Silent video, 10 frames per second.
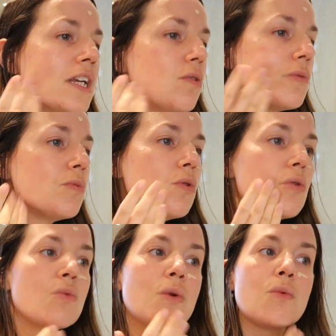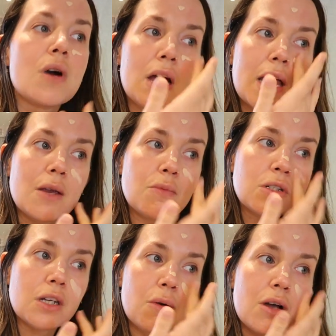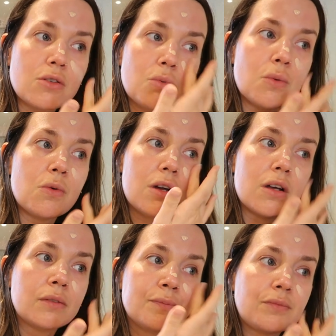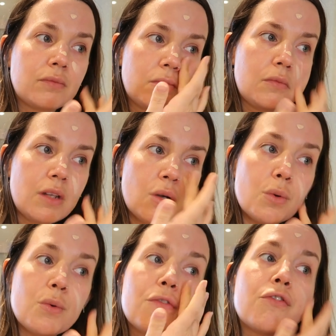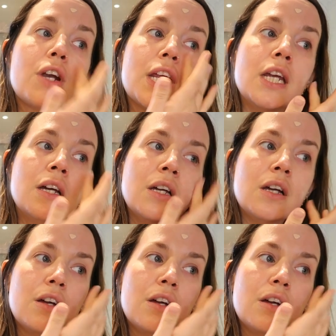When he was born, we were able to go out because we were free